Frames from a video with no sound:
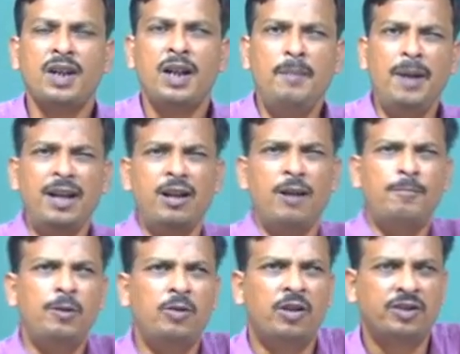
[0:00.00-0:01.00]
Many of
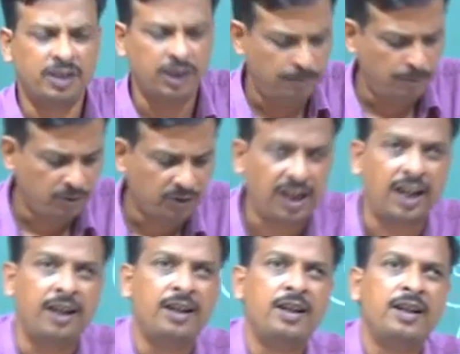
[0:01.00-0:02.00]
university, if you
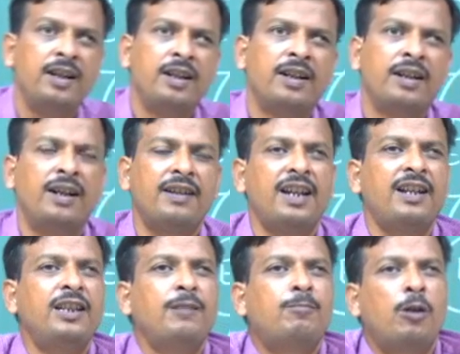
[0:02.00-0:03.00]
say that there
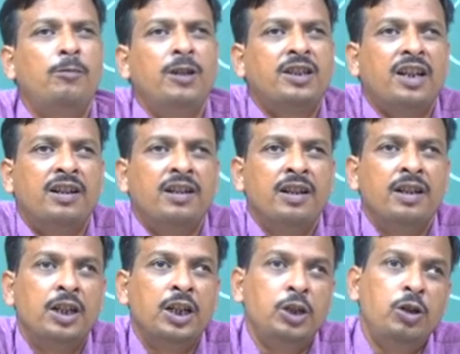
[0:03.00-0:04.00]
is a provision,
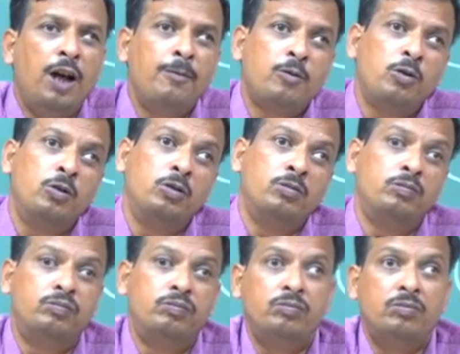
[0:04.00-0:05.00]
you have to
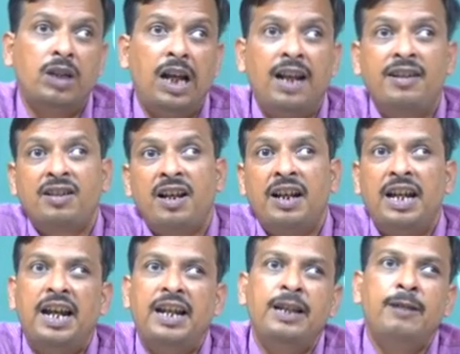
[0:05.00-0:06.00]
answer
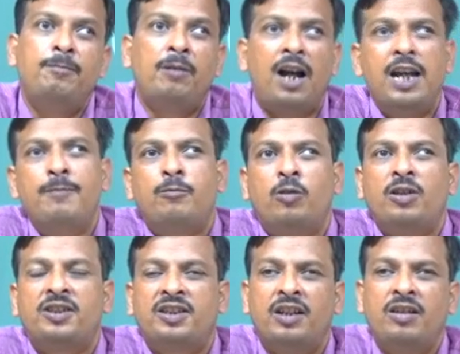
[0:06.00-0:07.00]
any 5
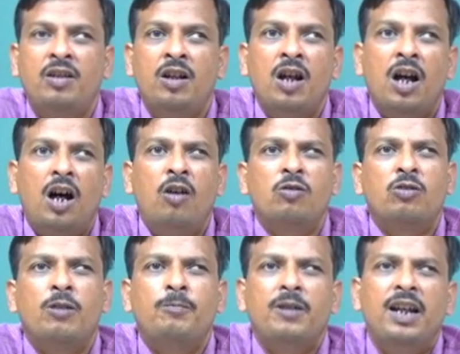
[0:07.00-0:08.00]
questions out
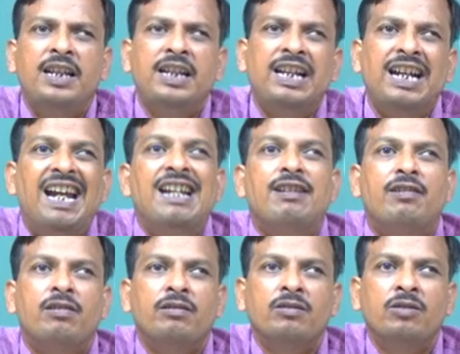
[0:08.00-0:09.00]
of any 8.